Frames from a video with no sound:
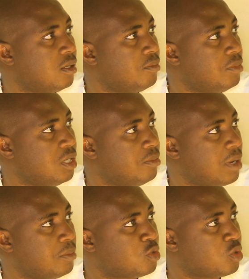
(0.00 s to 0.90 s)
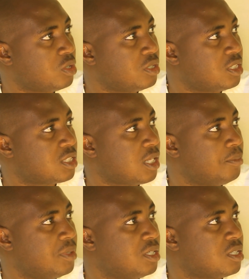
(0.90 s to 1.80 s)
minimum soil
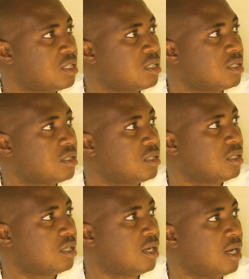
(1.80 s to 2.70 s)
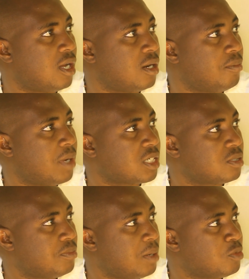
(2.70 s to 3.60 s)
disturbance, and
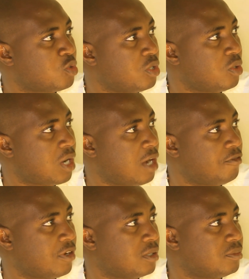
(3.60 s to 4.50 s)
maximum soil cover.